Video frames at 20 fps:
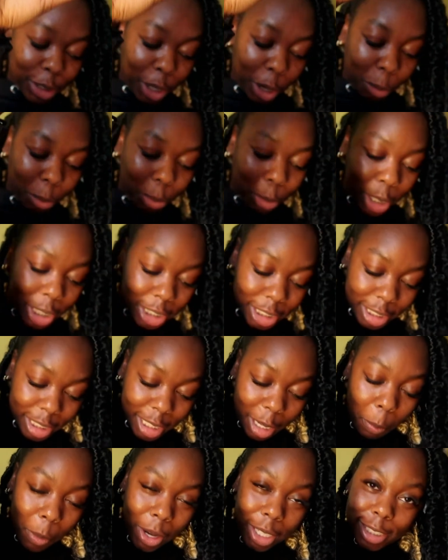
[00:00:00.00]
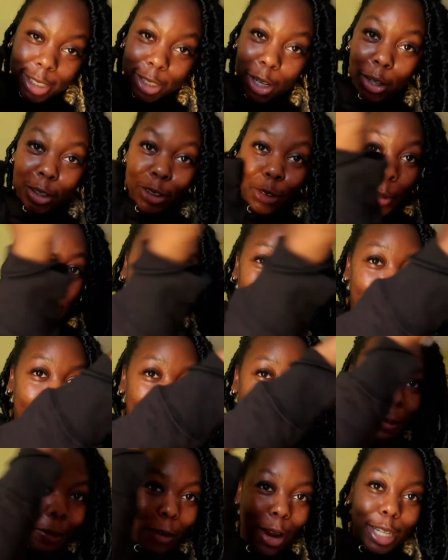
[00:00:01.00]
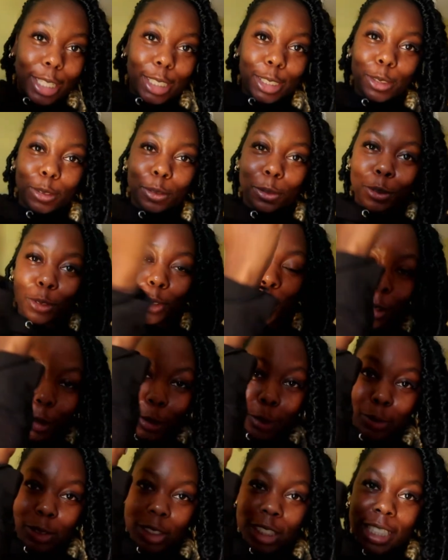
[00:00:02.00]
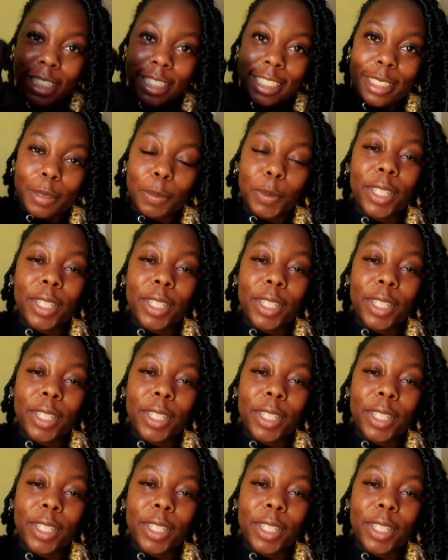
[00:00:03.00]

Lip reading: start preaching. I'm about to start doing a lap around this room, Jesus,